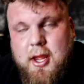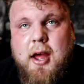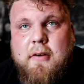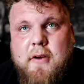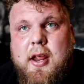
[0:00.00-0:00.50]

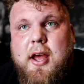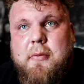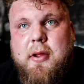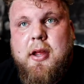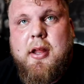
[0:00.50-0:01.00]
yeah, very
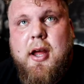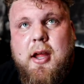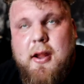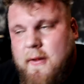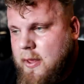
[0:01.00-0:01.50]
happy
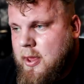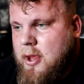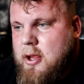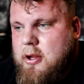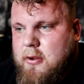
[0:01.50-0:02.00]
that,
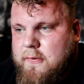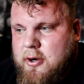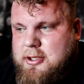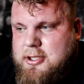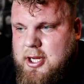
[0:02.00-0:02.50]
you know, the
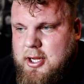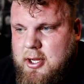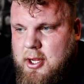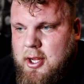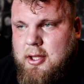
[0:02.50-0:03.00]
first
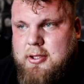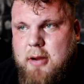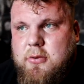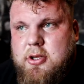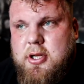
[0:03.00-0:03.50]

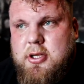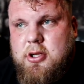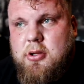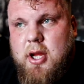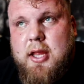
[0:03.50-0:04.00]
time using a
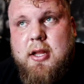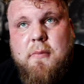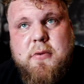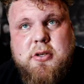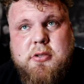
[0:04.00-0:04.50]
suit, I hit the
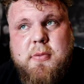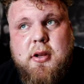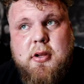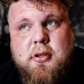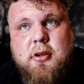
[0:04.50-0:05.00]
numbers I was
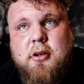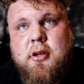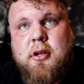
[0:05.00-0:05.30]
meant to. So,